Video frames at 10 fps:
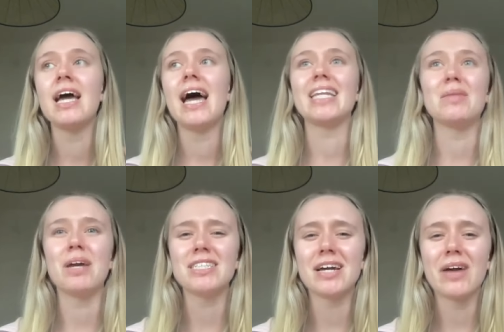And that
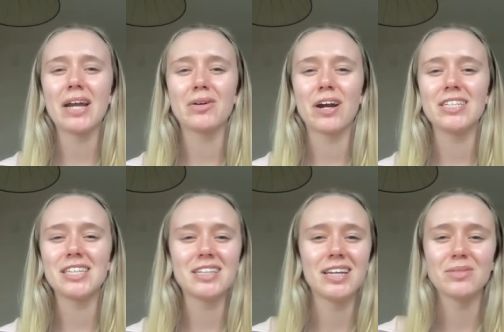may sound kind of
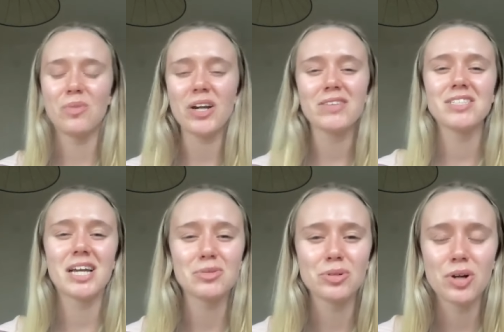crazy. Like, why do you have to
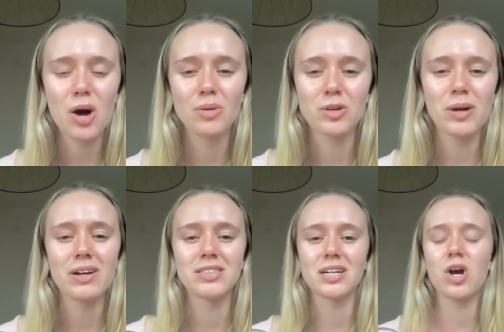schedule a call with your
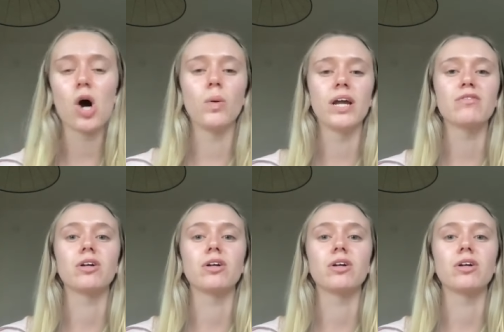parents? Like, call whenever.